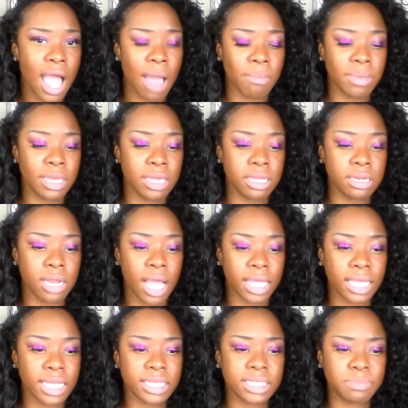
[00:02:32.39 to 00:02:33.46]
I mean,
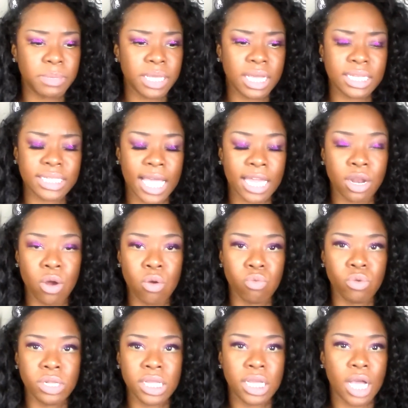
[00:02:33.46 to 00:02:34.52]
I guess because I
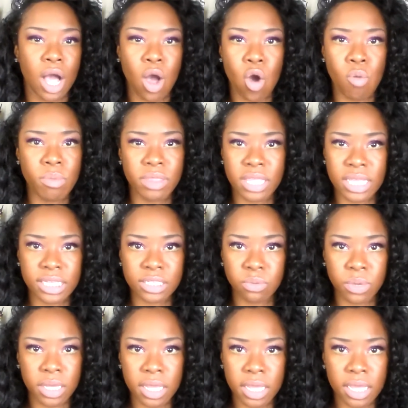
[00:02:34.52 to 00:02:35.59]
don't really comb this
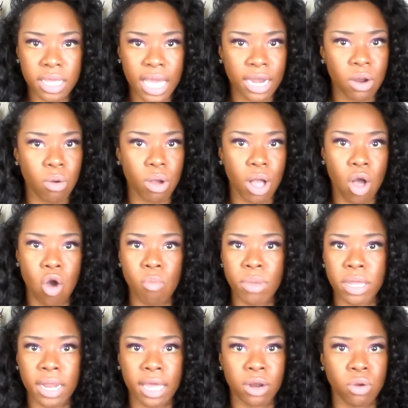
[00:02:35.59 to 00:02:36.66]
wig. I don't
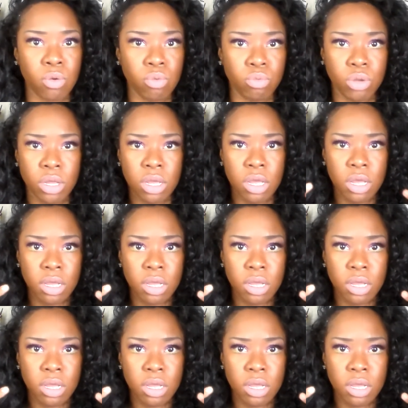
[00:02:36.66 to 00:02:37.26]
comb it. I don't